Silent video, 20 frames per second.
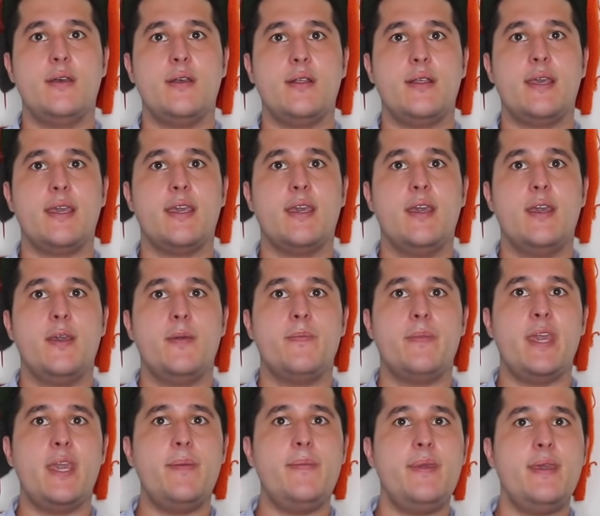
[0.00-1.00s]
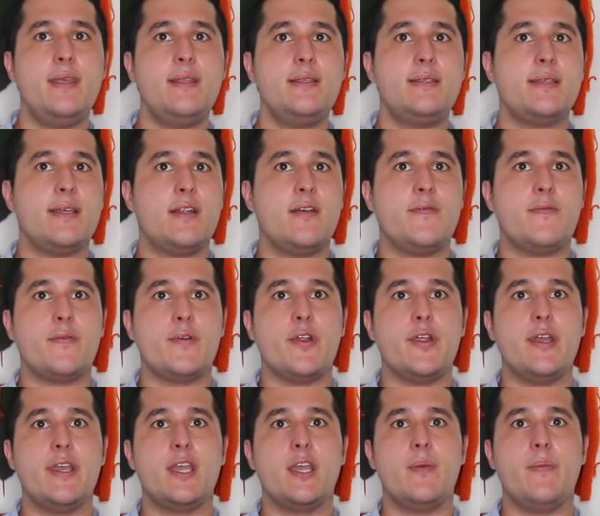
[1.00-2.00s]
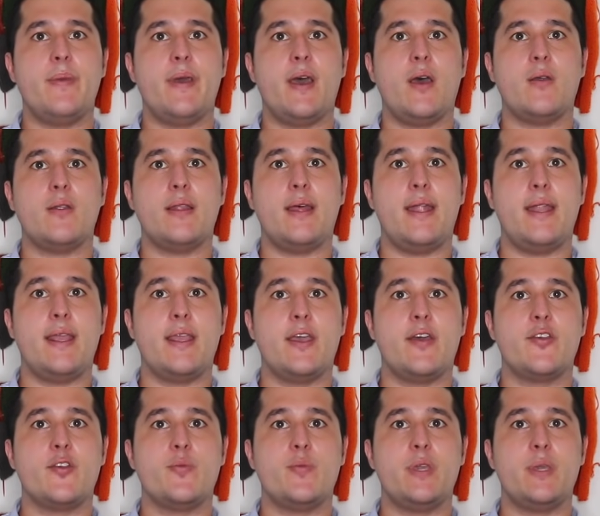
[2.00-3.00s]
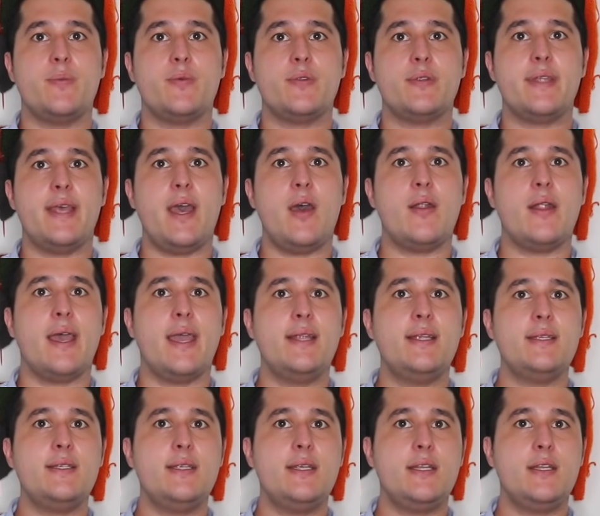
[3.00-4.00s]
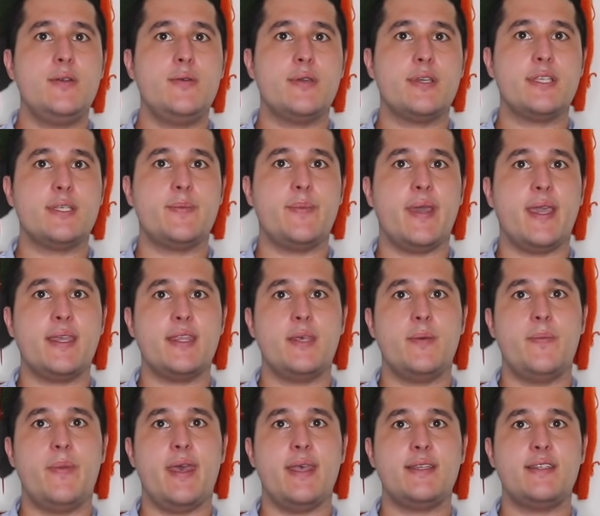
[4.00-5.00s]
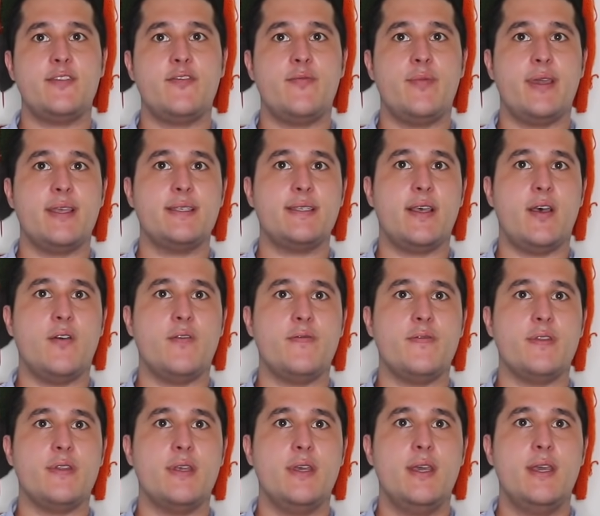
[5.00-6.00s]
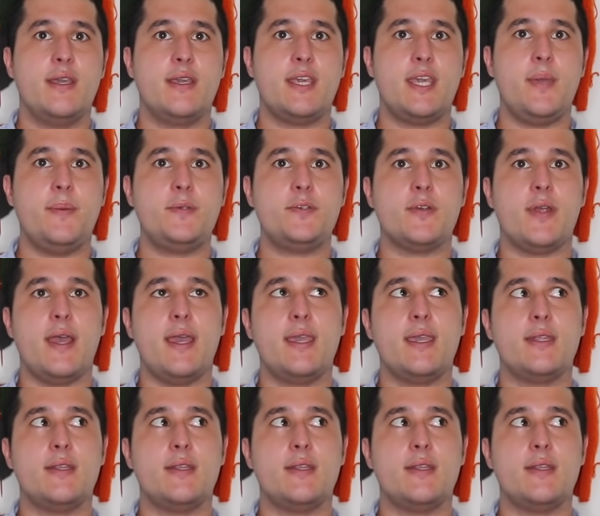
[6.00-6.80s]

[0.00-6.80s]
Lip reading: Like, maybe instead of worrying about letting other people down, I just need to expect the best of myself and keep trying